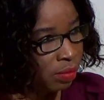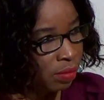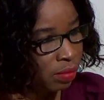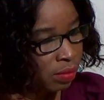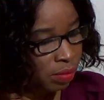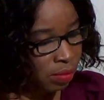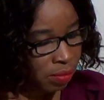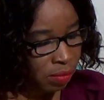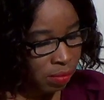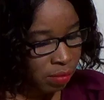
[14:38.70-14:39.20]

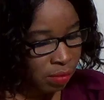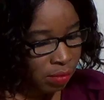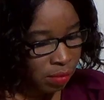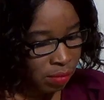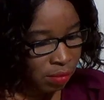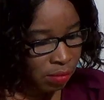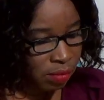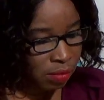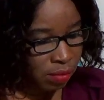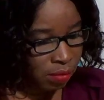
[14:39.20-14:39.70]
supposed to be
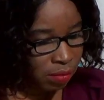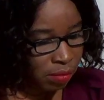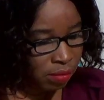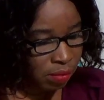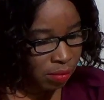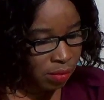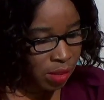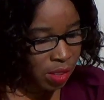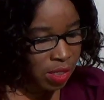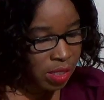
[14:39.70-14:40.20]
strong,
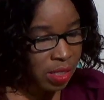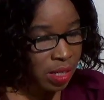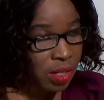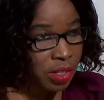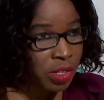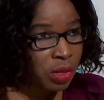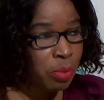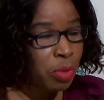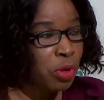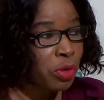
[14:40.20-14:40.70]
right?
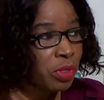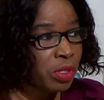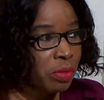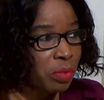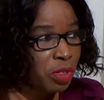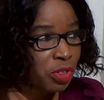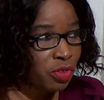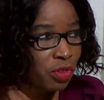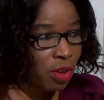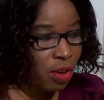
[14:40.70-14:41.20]
Yeah,
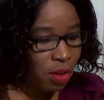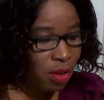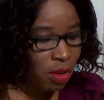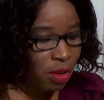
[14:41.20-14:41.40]
because we